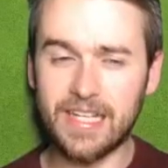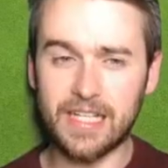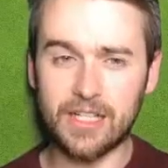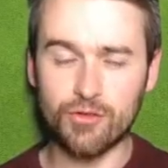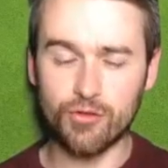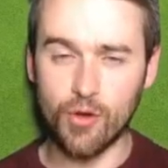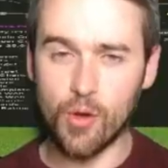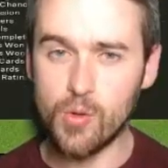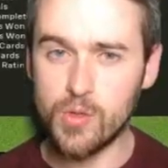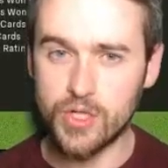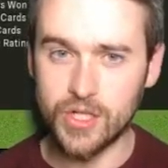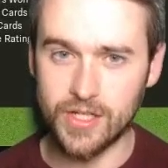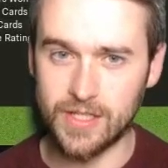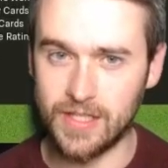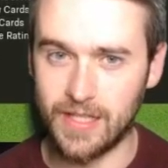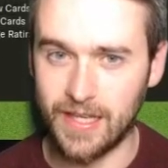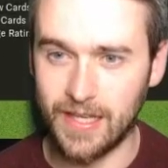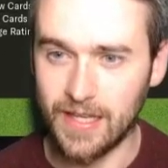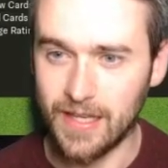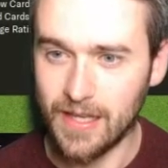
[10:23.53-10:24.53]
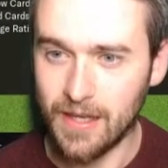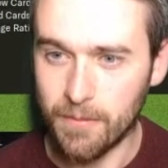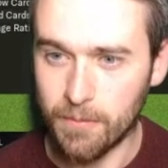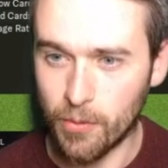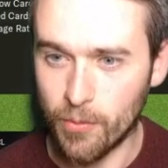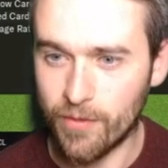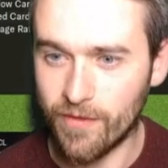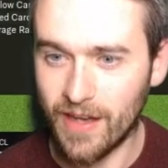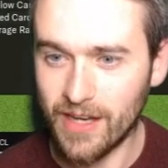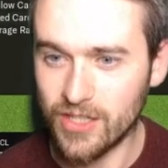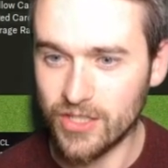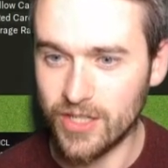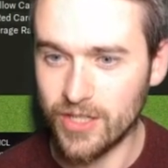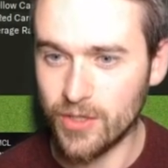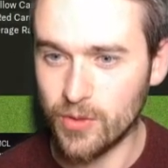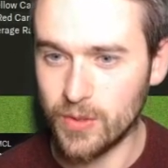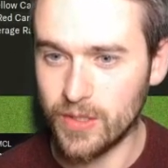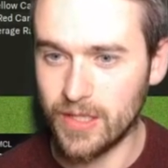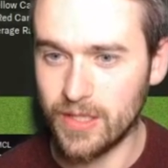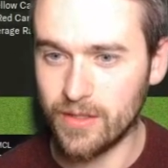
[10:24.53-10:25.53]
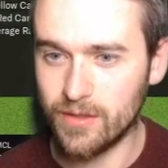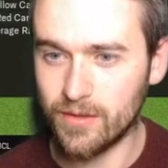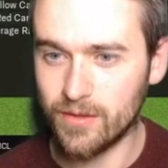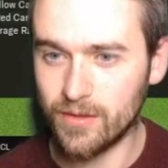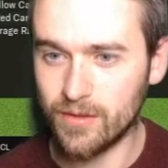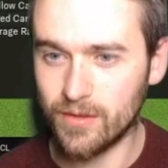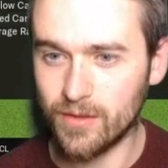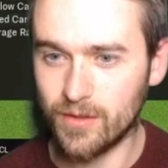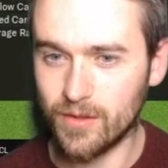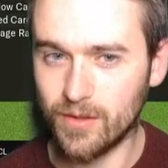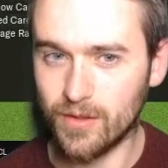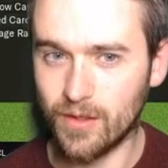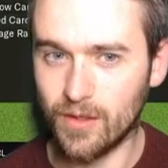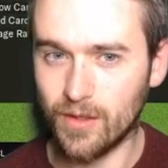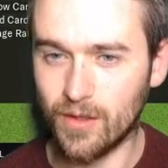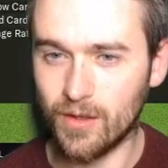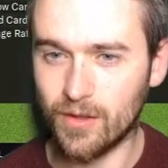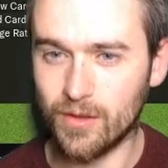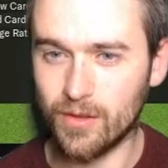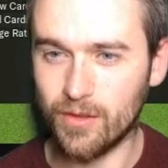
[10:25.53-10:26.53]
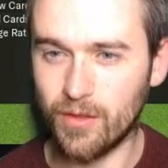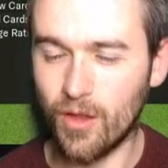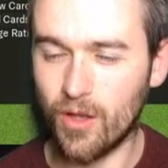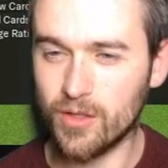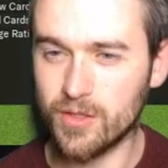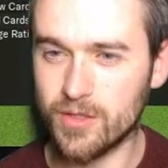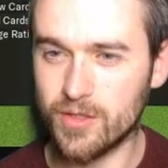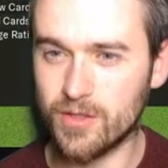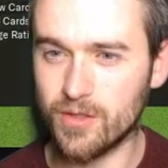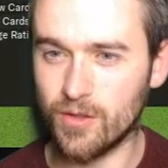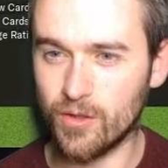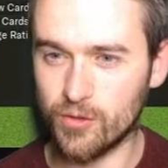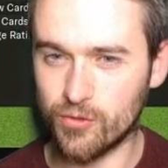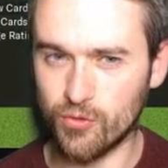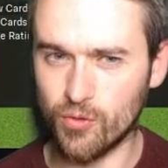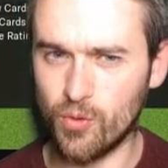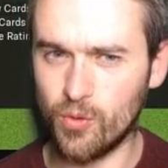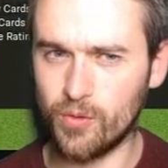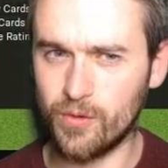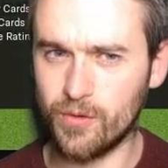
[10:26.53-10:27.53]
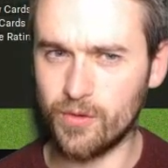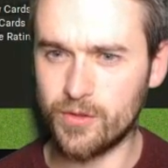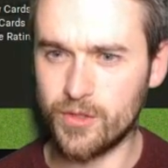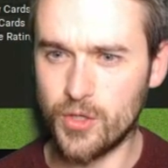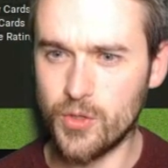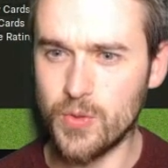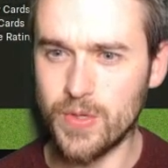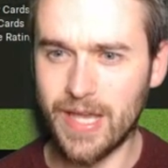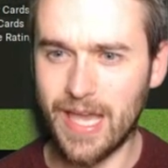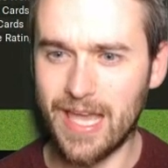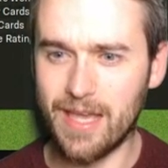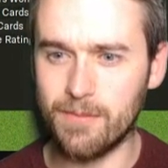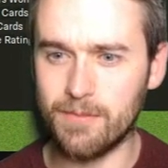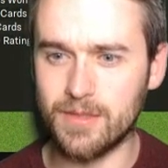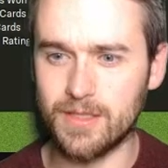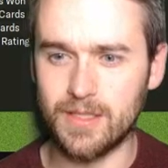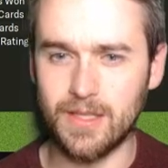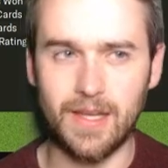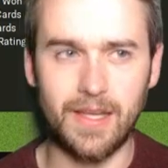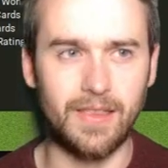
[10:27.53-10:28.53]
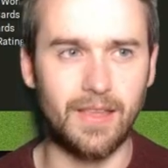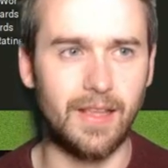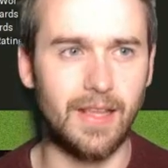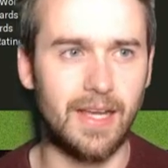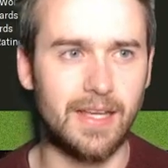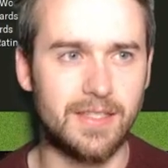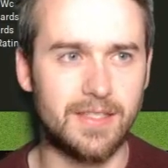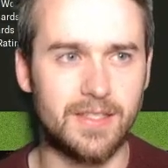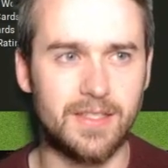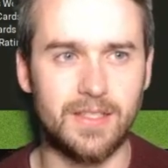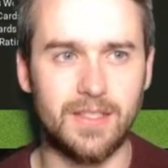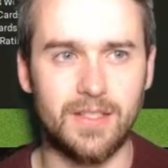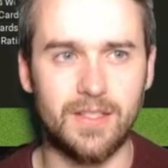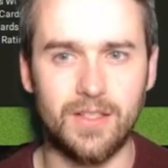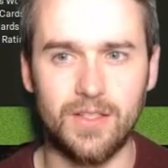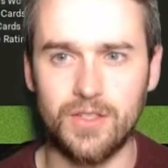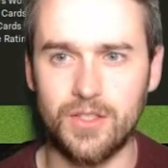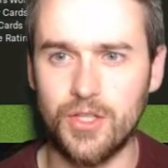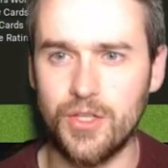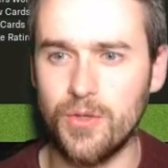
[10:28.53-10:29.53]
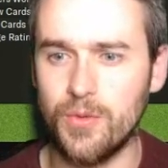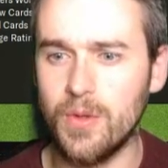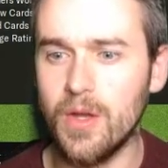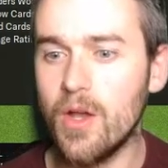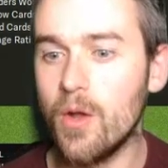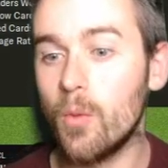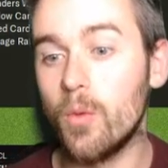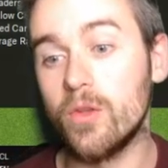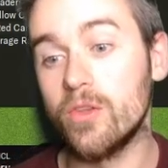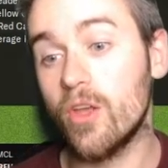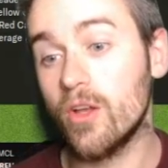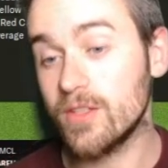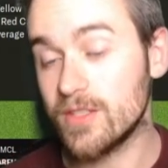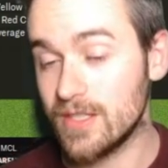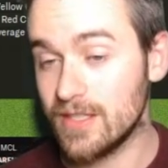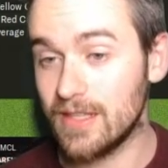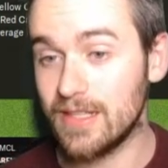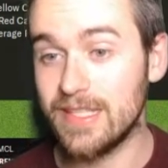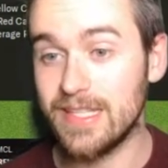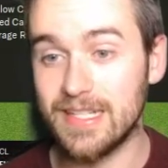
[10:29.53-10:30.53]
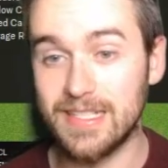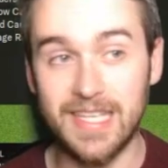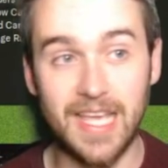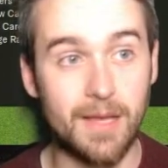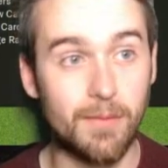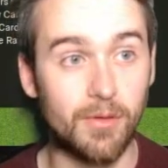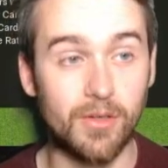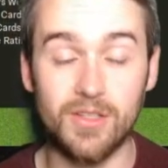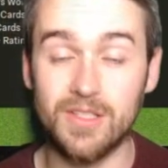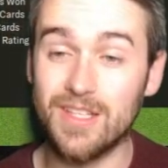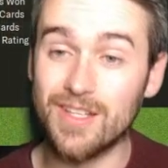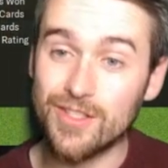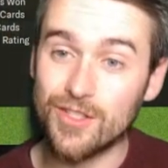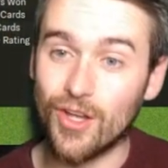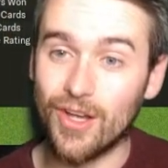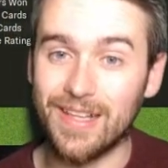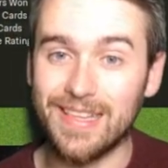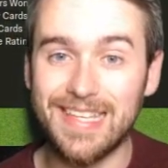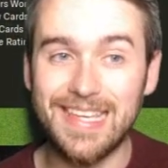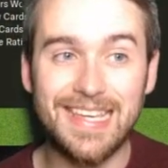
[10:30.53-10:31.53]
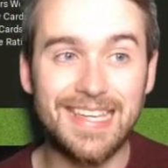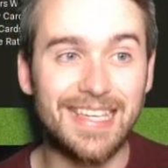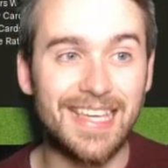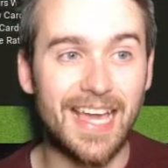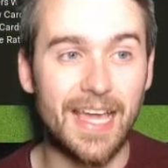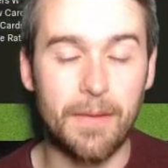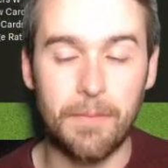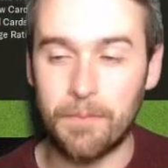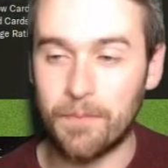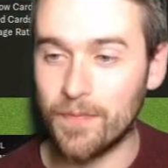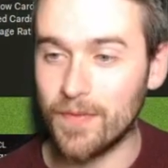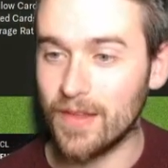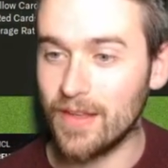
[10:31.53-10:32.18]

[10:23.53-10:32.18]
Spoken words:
atrociously, but we've actually only lost or drawn 2 games in the last 2. We'll not see the league table because it's not a league game.